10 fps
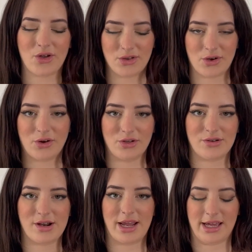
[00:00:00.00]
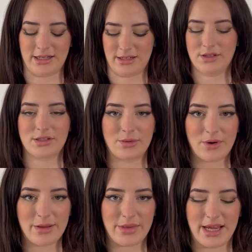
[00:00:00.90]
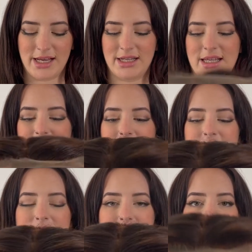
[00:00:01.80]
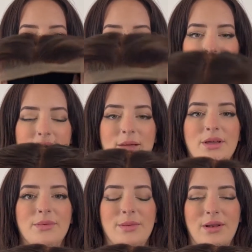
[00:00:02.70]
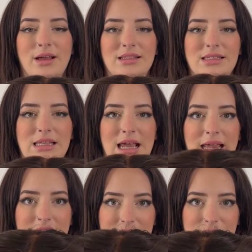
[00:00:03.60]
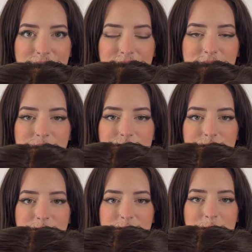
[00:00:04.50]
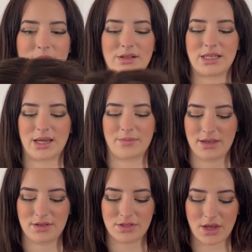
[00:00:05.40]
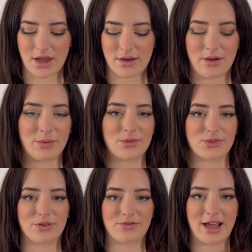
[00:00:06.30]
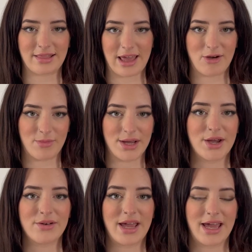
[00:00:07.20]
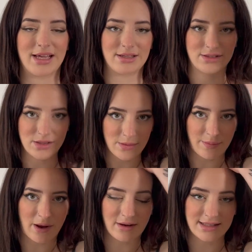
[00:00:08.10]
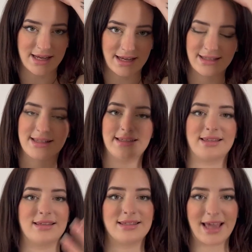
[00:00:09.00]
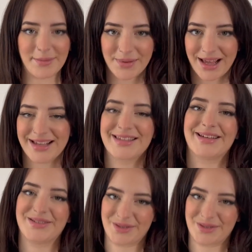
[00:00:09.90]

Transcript: on your own head. So what I mean is the wig I'm going to be applying today has got this gorgeous middle parting. So I want to reflect that on my own hair so that the parting sits in the same place as the